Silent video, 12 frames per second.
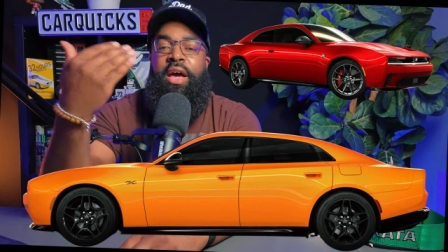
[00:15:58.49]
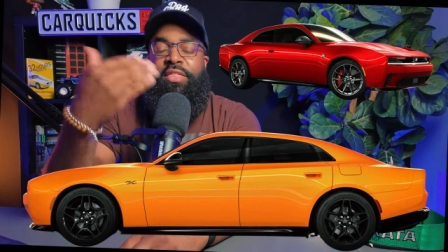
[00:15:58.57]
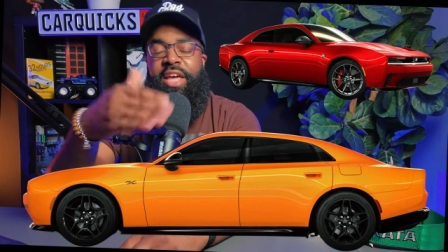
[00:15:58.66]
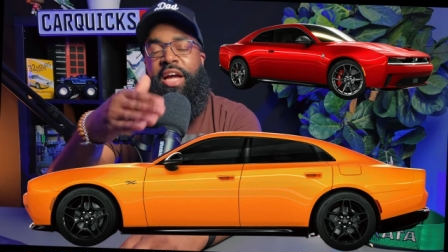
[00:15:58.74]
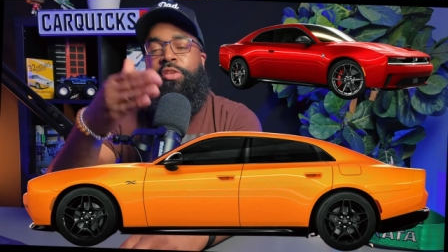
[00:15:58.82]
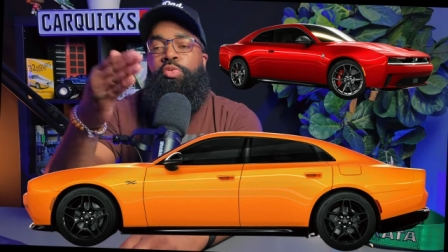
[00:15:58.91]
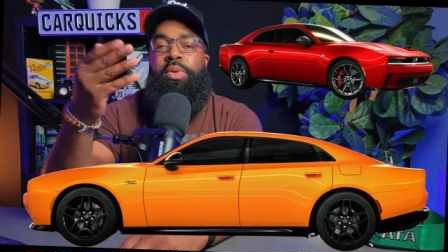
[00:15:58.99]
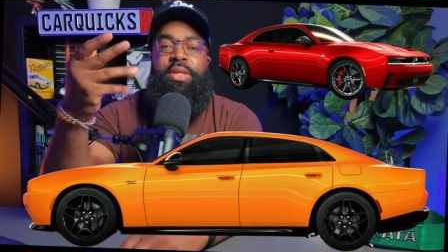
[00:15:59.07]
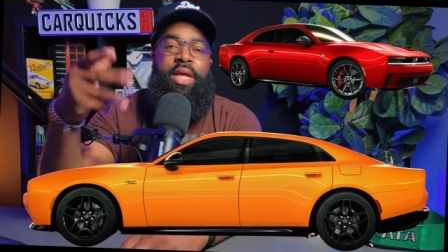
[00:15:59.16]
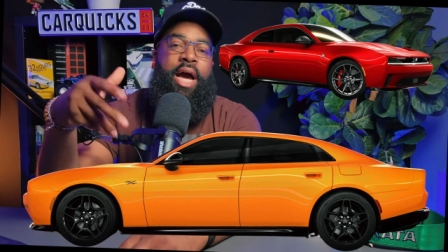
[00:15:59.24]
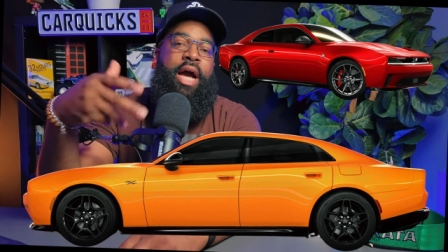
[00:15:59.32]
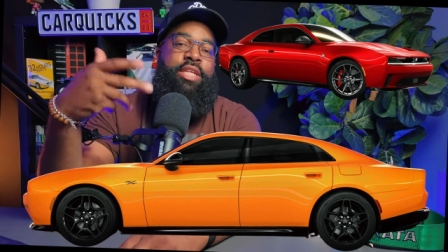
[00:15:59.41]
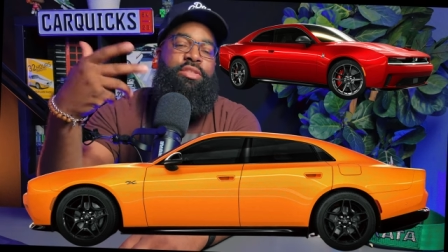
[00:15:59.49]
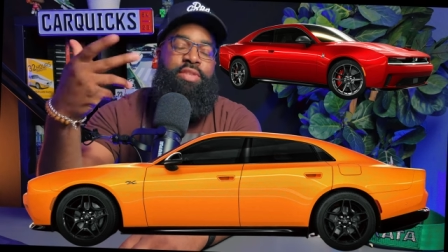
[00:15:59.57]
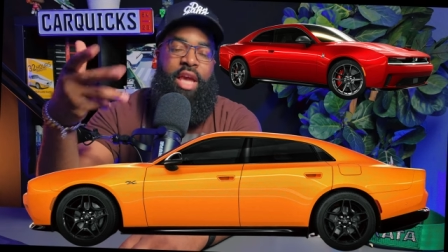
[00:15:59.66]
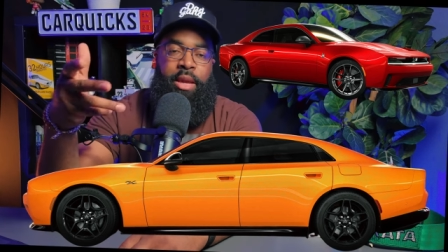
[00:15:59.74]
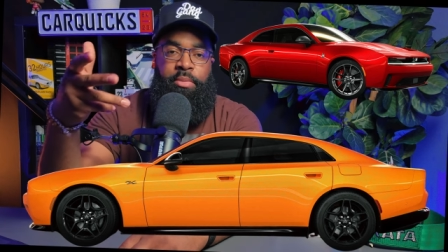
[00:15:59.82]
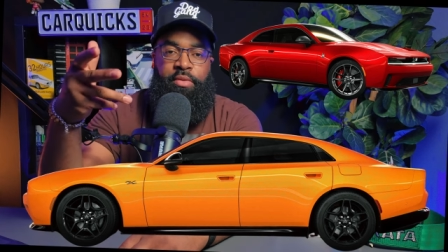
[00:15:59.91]
That is what Dodge is
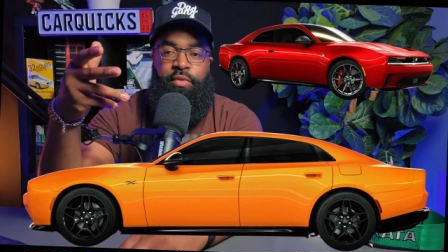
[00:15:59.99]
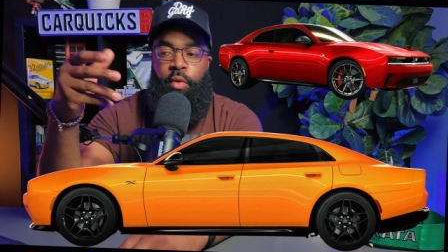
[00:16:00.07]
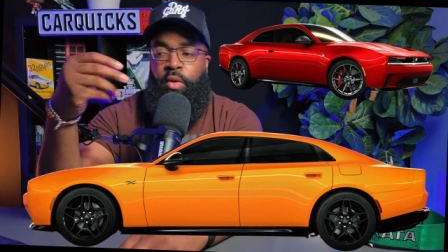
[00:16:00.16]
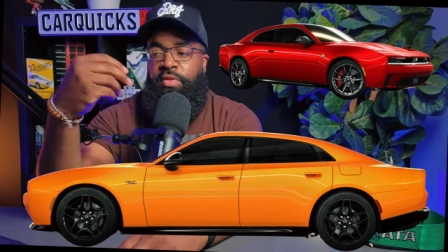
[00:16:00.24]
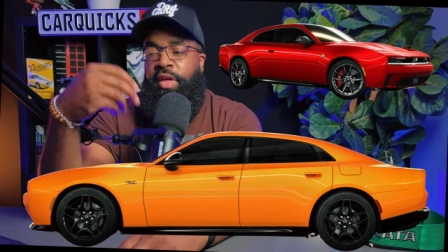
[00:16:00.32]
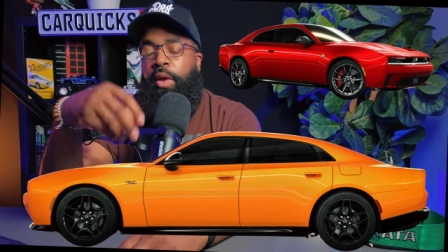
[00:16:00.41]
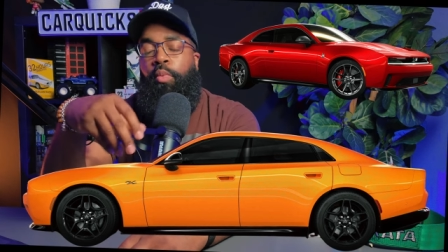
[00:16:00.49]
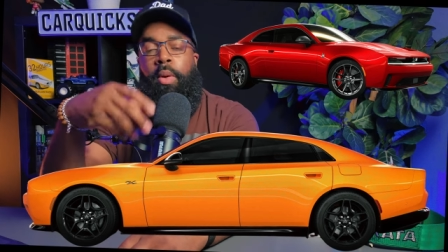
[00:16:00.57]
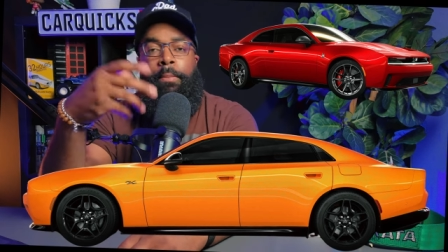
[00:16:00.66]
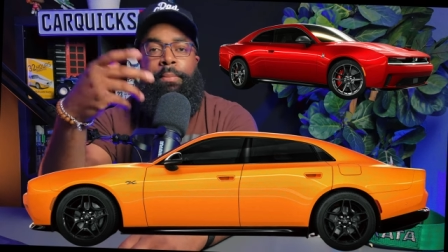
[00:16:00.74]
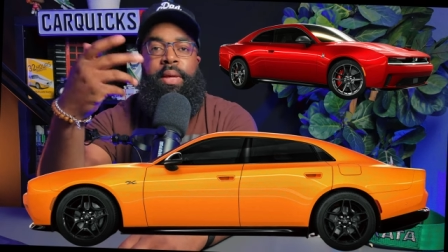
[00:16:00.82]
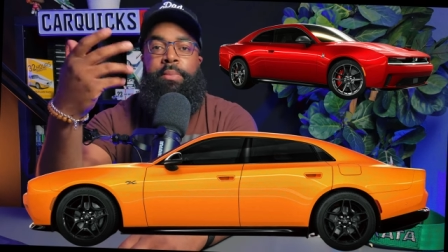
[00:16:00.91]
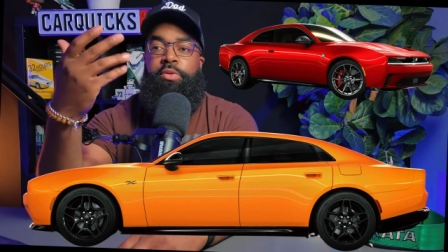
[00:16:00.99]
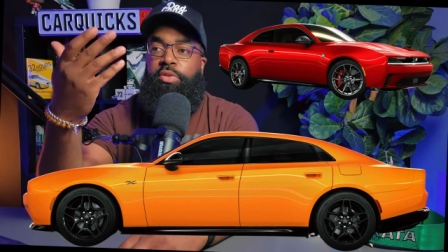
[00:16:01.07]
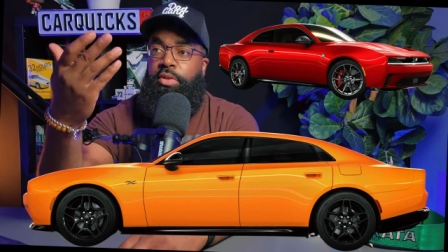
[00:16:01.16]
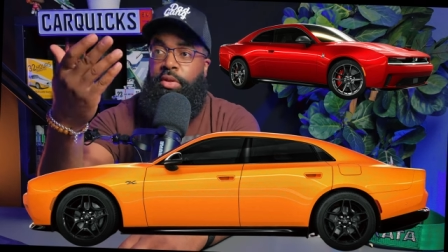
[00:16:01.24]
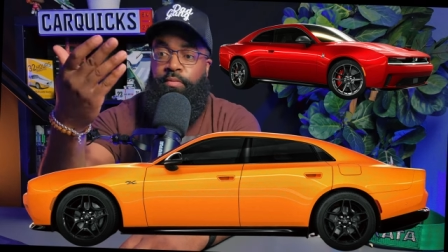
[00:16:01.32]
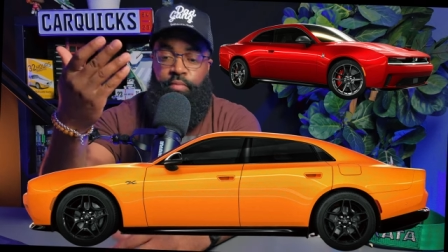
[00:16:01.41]
aiming for. They want people
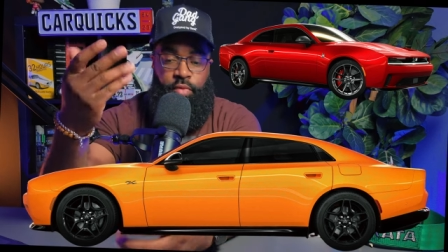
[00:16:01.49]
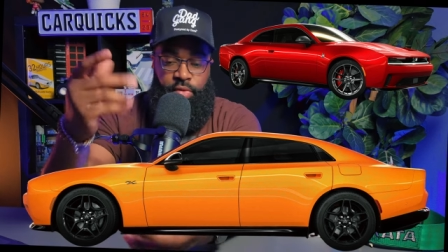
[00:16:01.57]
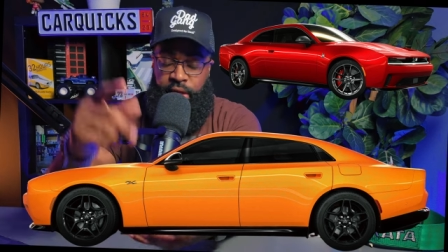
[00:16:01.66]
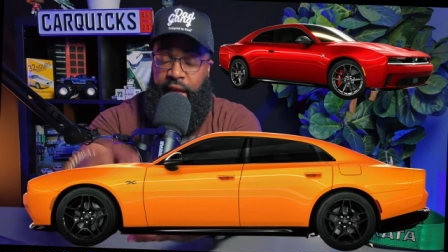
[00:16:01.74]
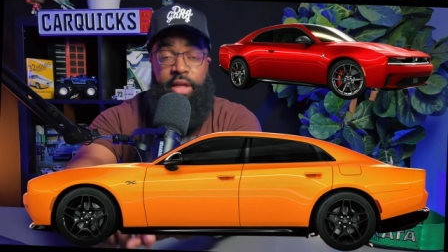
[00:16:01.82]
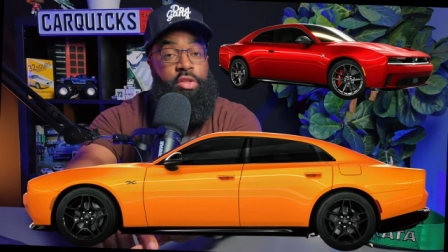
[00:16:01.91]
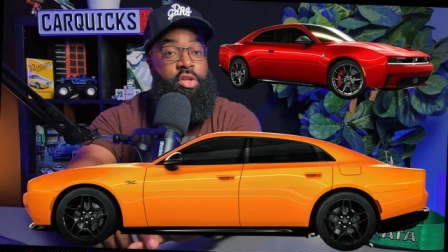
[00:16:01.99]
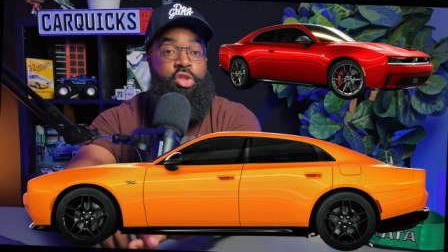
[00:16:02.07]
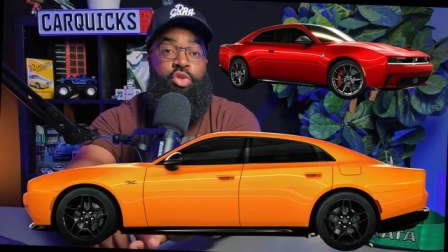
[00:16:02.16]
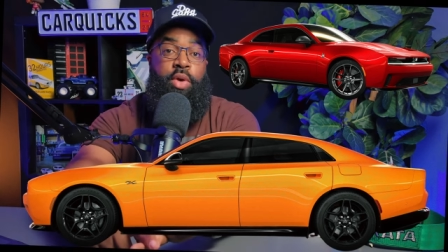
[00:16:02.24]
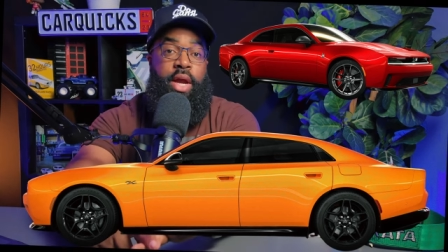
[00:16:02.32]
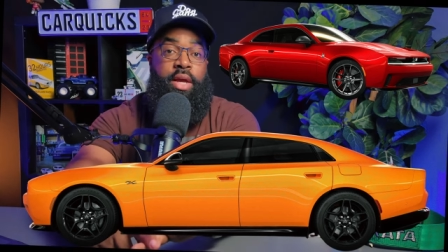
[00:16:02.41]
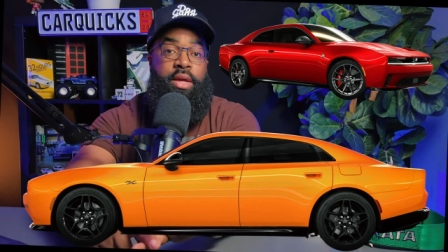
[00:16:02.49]
to take it to the track,